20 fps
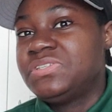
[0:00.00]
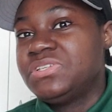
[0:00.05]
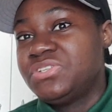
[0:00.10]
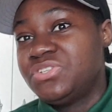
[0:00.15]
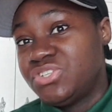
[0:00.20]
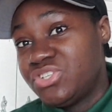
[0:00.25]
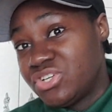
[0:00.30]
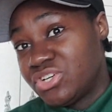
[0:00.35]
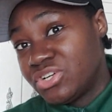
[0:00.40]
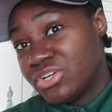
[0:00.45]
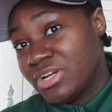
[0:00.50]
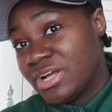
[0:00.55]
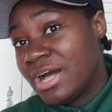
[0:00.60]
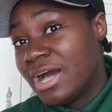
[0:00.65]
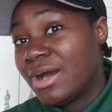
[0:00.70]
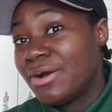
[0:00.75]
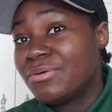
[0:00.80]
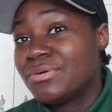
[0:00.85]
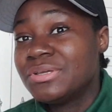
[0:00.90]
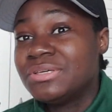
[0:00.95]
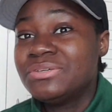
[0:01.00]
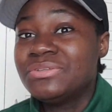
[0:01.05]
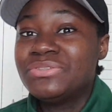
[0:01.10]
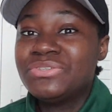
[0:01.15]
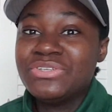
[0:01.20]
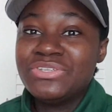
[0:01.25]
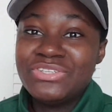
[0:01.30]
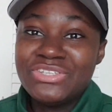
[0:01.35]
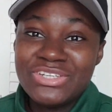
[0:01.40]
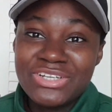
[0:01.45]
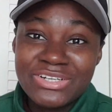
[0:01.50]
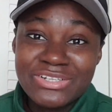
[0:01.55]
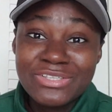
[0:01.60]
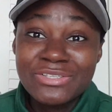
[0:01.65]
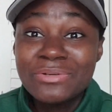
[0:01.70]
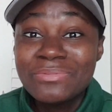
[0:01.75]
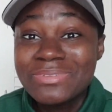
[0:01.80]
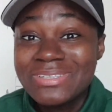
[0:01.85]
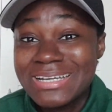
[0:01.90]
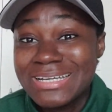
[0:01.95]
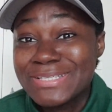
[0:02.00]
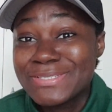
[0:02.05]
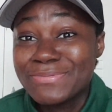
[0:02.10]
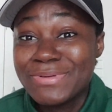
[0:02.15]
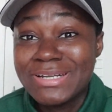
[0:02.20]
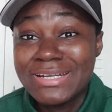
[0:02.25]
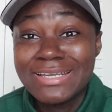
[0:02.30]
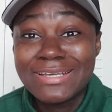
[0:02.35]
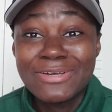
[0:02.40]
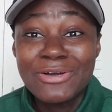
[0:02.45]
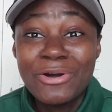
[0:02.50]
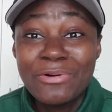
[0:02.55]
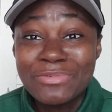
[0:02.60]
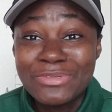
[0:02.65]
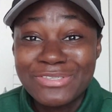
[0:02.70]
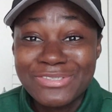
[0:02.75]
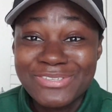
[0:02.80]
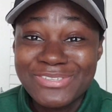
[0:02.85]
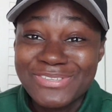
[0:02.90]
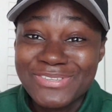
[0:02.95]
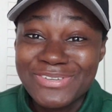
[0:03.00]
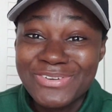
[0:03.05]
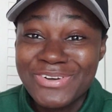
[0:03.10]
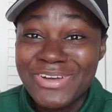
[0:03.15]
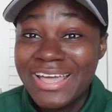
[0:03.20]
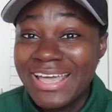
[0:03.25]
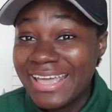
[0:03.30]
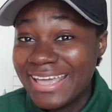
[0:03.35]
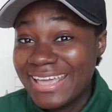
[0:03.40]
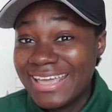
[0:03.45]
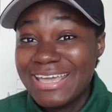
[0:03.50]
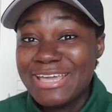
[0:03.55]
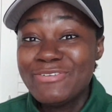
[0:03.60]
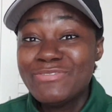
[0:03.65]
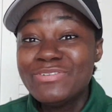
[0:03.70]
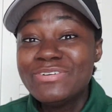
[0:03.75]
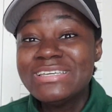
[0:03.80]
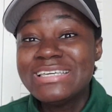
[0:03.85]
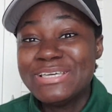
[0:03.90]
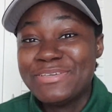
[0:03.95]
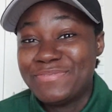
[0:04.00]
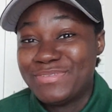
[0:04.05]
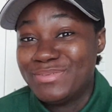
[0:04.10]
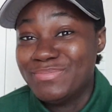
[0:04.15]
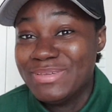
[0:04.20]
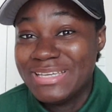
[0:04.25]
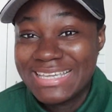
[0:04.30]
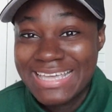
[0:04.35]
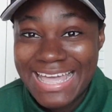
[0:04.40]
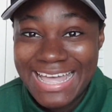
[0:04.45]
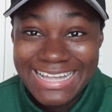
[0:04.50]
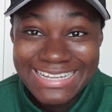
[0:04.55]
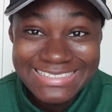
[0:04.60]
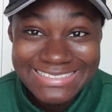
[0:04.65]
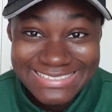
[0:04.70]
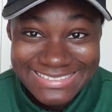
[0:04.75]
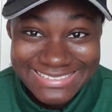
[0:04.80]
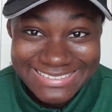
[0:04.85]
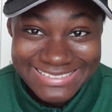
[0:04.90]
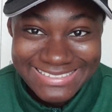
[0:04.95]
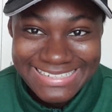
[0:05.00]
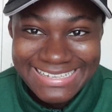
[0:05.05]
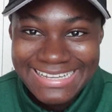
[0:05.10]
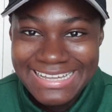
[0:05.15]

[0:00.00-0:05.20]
teacher how are you teacher sometimes when he comes to school he even gives me candy